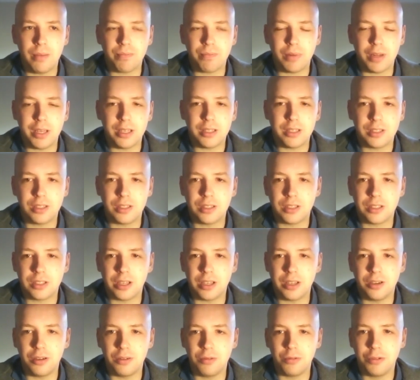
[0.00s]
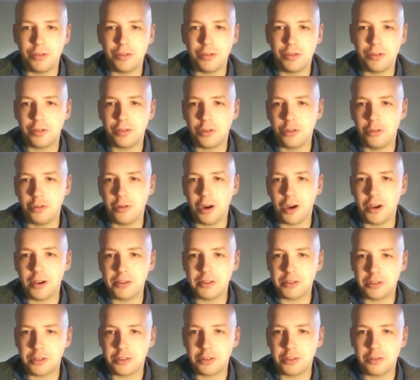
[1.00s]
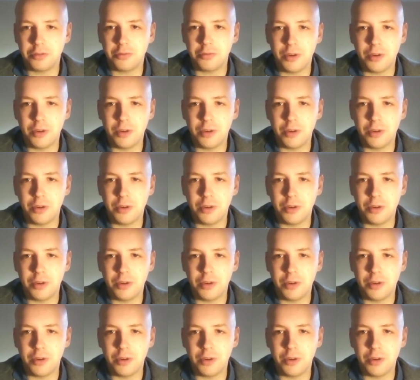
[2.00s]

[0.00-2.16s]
places that you would go out to,